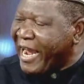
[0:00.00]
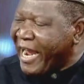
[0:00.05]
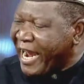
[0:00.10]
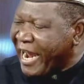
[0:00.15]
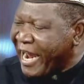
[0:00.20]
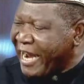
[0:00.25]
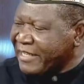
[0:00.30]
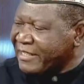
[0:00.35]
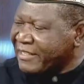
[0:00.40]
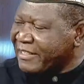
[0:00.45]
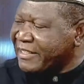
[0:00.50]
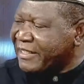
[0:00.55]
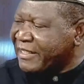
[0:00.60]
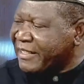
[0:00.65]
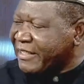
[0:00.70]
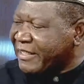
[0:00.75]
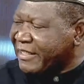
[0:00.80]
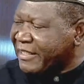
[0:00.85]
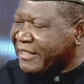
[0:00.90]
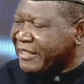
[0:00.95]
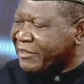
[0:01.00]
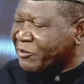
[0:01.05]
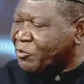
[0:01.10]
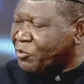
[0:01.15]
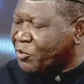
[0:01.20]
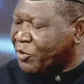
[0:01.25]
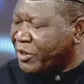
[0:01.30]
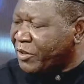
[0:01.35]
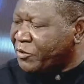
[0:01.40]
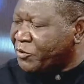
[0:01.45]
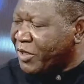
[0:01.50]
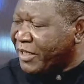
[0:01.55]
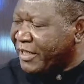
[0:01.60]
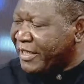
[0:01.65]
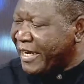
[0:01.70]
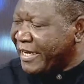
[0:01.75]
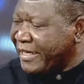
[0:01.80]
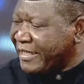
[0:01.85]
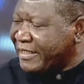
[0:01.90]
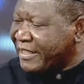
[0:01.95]
has the ruling
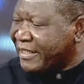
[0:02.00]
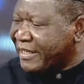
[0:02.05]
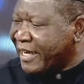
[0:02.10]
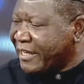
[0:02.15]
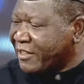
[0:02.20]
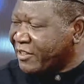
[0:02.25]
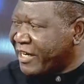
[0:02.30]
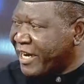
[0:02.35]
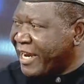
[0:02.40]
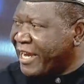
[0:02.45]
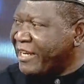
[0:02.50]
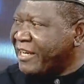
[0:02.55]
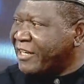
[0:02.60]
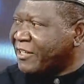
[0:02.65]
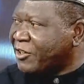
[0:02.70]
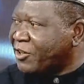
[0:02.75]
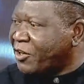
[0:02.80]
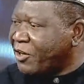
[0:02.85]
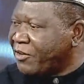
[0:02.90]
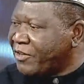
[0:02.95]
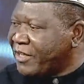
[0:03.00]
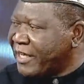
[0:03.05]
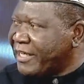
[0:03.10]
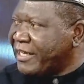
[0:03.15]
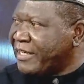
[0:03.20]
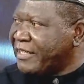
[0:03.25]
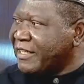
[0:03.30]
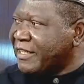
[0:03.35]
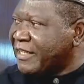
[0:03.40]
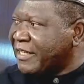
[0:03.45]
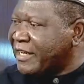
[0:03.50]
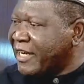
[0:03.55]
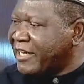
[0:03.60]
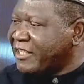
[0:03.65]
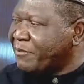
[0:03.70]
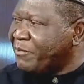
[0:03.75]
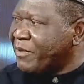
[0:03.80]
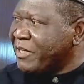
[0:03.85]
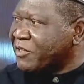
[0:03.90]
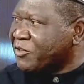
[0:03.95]
elite in Nigeria not taken the
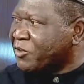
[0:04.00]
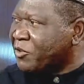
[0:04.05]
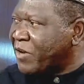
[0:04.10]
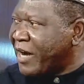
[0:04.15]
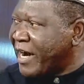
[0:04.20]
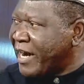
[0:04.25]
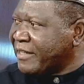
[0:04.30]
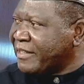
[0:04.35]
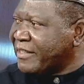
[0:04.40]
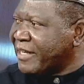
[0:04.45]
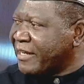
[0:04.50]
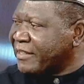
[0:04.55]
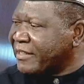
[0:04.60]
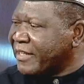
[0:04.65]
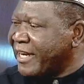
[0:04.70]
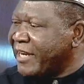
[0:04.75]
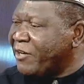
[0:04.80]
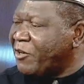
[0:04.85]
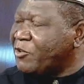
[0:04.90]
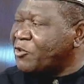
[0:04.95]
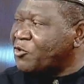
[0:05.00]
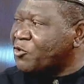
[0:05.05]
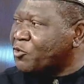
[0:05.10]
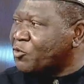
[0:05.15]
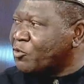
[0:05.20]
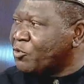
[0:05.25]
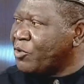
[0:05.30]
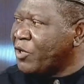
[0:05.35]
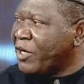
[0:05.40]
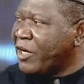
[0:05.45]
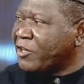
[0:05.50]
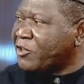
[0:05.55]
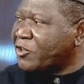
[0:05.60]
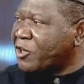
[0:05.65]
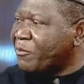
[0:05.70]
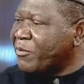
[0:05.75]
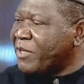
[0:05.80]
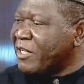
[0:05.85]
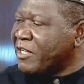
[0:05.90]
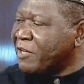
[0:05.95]
leadership in his own hands and say, let us do
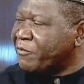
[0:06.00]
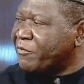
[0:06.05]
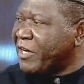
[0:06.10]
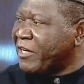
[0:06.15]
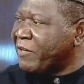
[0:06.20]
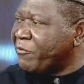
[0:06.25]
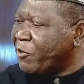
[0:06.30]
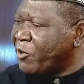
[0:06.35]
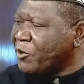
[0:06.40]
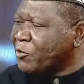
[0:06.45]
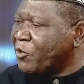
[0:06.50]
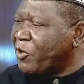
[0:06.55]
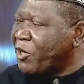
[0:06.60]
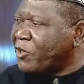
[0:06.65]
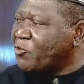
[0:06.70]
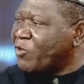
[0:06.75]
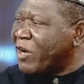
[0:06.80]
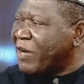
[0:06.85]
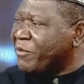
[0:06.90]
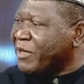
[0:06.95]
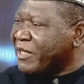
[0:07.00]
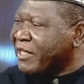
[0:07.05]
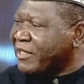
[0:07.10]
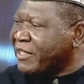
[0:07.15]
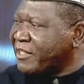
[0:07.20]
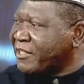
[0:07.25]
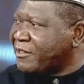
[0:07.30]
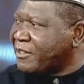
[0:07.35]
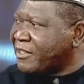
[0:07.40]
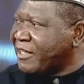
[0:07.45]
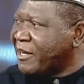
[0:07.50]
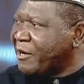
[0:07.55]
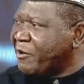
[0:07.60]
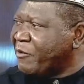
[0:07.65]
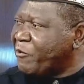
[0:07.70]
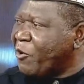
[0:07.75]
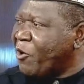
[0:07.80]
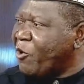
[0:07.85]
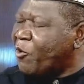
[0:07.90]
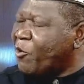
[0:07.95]
something different for us? Because we have been in this
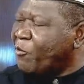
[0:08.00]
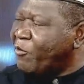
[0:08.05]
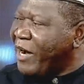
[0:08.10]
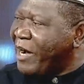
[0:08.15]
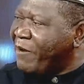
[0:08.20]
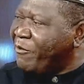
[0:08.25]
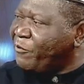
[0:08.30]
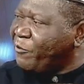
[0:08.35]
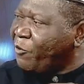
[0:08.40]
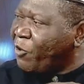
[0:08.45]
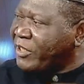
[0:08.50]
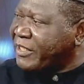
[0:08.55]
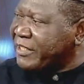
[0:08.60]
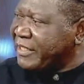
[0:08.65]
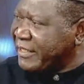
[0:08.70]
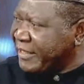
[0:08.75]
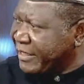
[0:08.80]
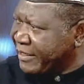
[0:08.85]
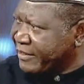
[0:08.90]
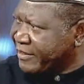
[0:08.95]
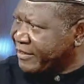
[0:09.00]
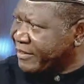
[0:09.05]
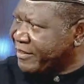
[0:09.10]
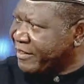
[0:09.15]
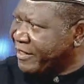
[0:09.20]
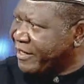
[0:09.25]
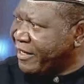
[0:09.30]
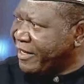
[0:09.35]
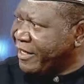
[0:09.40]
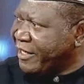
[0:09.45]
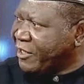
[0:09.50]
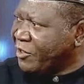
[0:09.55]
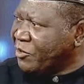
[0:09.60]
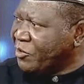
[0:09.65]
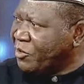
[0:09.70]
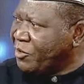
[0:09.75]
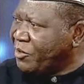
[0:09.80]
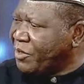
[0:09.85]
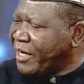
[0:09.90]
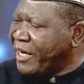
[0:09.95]
for over 40 years.
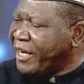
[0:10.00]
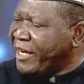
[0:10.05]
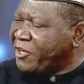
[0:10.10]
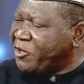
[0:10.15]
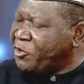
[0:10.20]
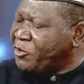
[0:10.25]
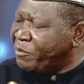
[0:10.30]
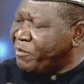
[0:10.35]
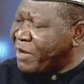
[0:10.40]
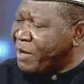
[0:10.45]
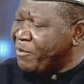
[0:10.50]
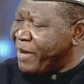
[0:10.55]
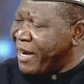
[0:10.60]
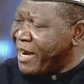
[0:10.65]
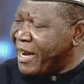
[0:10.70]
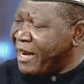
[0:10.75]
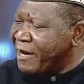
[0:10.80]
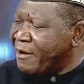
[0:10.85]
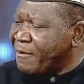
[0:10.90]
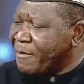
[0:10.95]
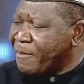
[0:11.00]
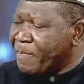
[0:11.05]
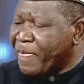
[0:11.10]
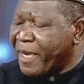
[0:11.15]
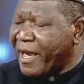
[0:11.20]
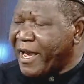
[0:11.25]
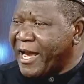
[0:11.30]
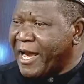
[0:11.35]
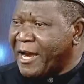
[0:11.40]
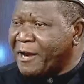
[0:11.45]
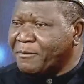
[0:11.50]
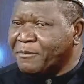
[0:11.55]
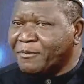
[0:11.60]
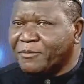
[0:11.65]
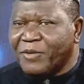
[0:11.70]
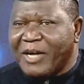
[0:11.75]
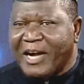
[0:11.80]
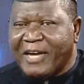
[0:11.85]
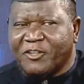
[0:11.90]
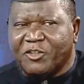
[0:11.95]
You remember,
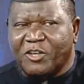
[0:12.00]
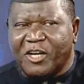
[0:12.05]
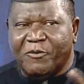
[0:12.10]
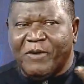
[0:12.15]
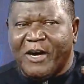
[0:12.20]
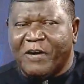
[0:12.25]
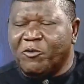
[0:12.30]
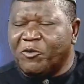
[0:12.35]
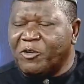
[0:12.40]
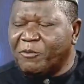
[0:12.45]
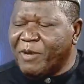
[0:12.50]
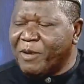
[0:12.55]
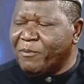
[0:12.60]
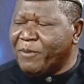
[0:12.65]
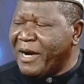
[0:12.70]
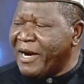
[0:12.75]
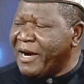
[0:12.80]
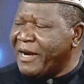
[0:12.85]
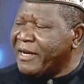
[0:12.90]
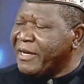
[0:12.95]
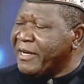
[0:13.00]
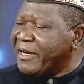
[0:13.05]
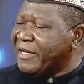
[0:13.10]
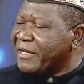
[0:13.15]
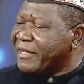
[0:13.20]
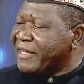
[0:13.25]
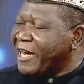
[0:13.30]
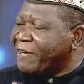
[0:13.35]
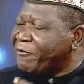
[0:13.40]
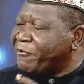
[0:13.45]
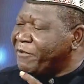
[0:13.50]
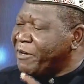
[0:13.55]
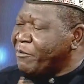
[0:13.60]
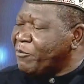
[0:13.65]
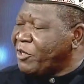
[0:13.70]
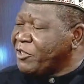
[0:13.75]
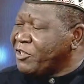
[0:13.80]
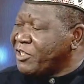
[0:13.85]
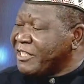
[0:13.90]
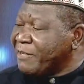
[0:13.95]
I'm sure Iwuagwu will remember that
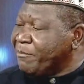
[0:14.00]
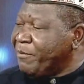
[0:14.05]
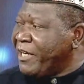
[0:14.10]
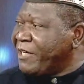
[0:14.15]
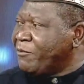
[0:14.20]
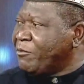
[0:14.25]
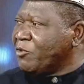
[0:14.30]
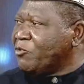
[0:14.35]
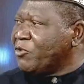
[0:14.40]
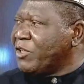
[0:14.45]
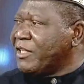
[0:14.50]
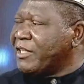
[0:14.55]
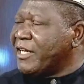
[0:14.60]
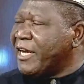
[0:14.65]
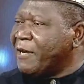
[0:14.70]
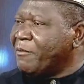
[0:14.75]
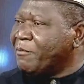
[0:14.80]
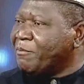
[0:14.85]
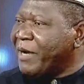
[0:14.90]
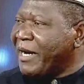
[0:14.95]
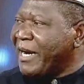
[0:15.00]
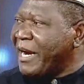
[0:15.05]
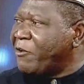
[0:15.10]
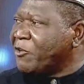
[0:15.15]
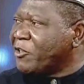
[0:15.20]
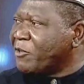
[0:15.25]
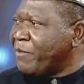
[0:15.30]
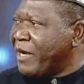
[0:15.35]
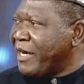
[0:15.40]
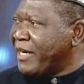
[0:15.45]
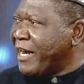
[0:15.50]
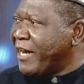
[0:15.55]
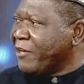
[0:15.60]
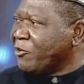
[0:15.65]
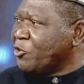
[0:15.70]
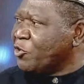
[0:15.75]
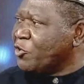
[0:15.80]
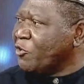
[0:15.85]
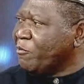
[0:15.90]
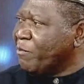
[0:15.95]
famous debate between Bala Osman and
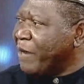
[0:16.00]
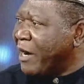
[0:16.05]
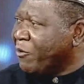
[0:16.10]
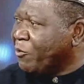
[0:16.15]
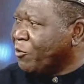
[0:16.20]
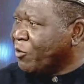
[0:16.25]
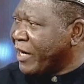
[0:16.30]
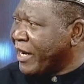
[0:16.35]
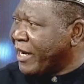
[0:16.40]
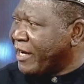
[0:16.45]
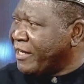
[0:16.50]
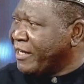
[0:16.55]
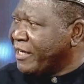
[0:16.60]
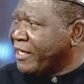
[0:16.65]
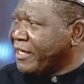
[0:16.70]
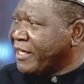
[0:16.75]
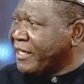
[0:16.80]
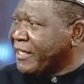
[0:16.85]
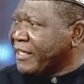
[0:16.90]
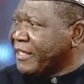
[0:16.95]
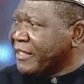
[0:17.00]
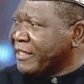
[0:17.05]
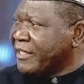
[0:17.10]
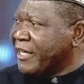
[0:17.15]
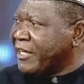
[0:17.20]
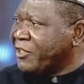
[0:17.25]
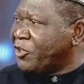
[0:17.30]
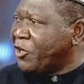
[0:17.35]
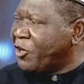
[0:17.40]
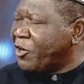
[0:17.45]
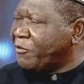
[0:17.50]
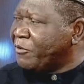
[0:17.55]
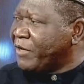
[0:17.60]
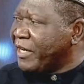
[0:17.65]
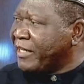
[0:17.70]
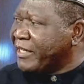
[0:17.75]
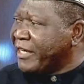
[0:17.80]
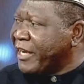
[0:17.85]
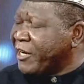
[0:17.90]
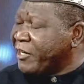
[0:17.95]
Yusuf Bangura, the nature of
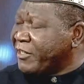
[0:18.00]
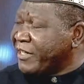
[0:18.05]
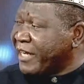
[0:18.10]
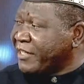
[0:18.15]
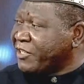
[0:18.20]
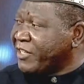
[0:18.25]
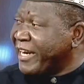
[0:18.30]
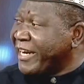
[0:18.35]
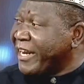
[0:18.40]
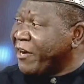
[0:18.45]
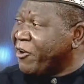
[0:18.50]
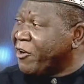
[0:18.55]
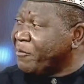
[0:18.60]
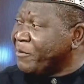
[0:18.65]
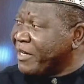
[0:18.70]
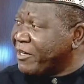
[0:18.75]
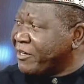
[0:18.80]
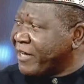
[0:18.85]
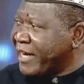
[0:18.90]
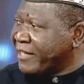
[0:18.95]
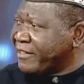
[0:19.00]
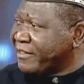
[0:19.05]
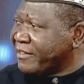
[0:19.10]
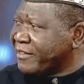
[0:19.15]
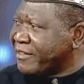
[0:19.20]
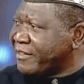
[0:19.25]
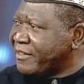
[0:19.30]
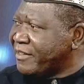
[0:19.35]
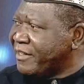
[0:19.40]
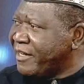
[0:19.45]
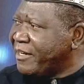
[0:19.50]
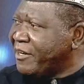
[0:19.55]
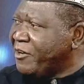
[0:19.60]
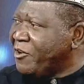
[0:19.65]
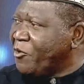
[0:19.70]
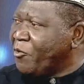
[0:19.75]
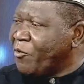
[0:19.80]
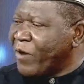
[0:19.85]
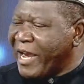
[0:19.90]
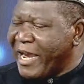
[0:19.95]
the Nigerian economic crisis,
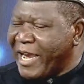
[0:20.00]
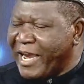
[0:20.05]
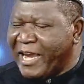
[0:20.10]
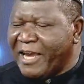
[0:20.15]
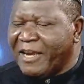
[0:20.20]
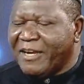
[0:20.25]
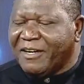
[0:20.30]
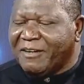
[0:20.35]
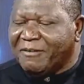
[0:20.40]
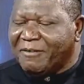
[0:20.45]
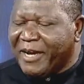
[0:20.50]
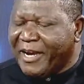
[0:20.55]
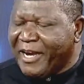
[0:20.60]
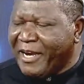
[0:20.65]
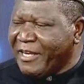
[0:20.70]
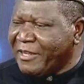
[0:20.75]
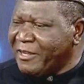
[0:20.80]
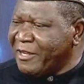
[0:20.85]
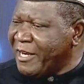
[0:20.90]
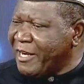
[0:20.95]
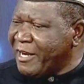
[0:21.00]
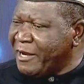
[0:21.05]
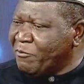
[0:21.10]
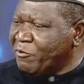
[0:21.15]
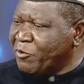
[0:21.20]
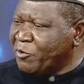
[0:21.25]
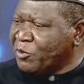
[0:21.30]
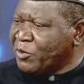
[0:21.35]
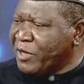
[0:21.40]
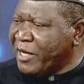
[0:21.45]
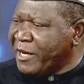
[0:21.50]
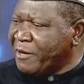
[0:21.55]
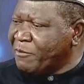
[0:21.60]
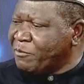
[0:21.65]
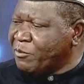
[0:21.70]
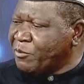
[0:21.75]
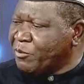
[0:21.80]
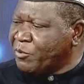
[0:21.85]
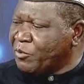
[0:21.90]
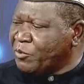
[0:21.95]
where
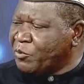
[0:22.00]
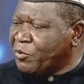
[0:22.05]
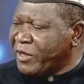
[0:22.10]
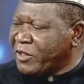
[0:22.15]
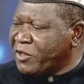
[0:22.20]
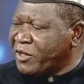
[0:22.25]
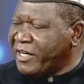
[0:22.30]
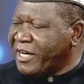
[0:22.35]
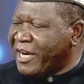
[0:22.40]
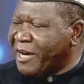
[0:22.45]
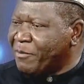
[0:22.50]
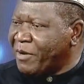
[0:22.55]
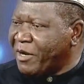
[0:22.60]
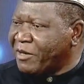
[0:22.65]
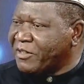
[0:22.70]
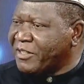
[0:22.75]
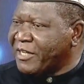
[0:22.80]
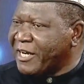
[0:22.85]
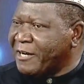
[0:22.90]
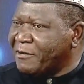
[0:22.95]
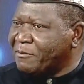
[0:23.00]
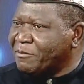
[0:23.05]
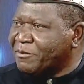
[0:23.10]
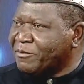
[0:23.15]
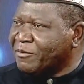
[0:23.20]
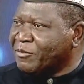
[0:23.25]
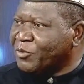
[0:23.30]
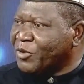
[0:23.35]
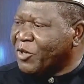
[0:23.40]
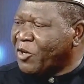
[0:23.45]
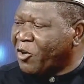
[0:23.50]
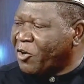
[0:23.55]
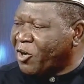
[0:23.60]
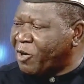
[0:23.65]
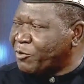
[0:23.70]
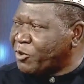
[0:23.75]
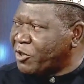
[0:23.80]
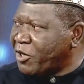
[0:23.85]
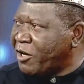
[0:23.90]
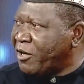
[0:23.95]
we're talking about
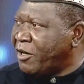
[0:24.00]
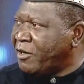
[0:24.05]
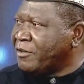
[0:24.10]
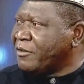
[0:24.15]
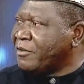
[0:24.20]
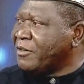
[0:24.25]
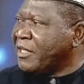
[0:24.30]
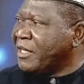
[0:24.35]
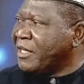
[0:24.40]
corruption,